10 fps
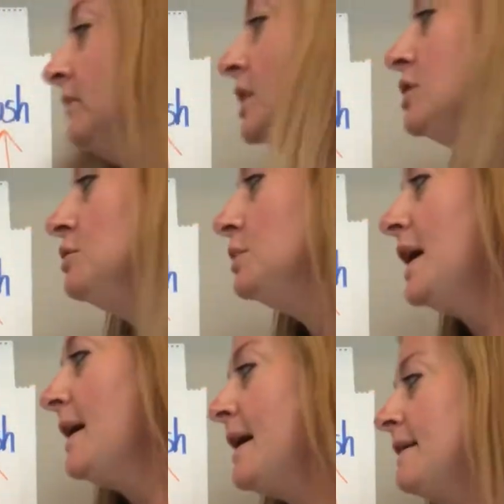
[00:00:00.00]
You would
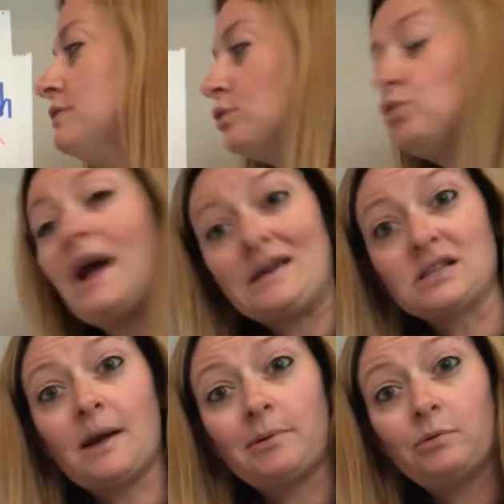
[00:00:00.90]
have your
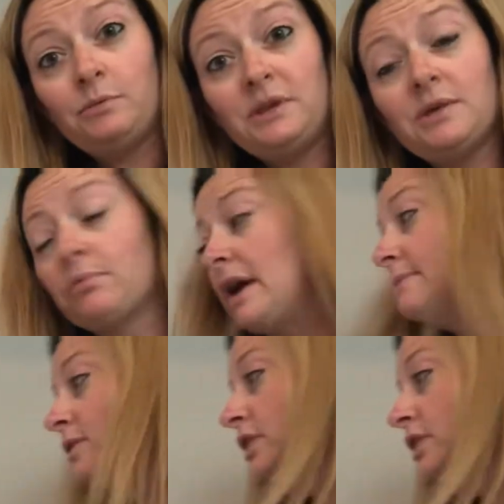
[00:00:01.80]
grasshopper would be the primary